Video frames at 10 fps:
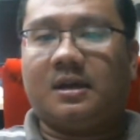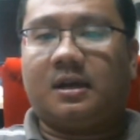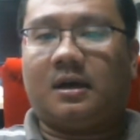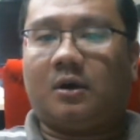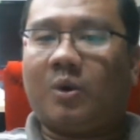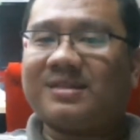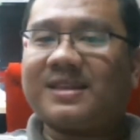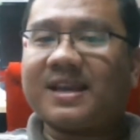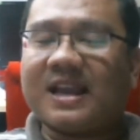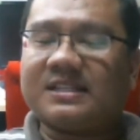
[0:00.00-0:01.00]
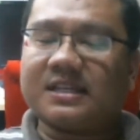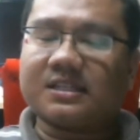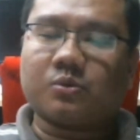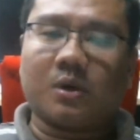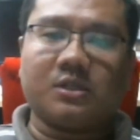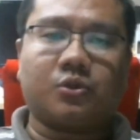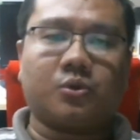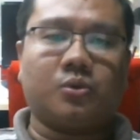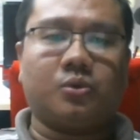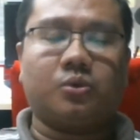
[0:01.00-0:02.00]
One thing I just want
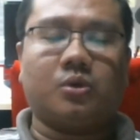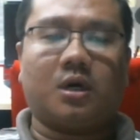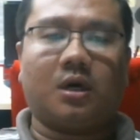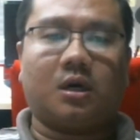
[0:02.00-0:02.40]
to